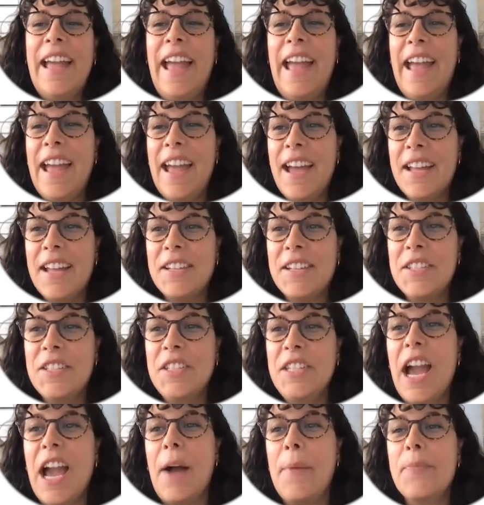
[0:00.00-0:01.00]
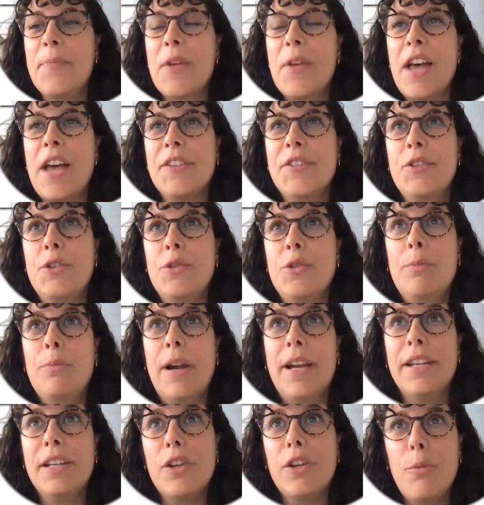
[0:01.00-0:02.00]
And yeah, as you
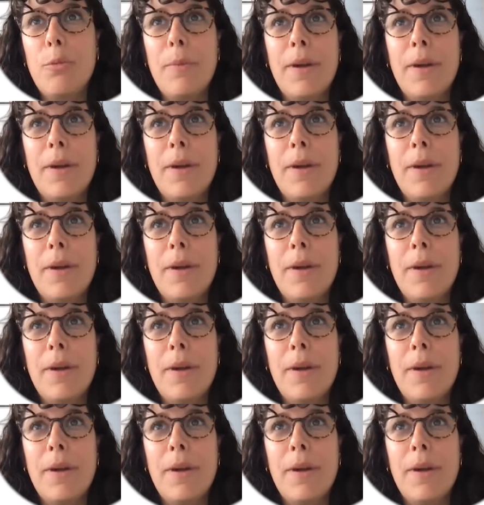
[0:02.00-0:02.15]
might know,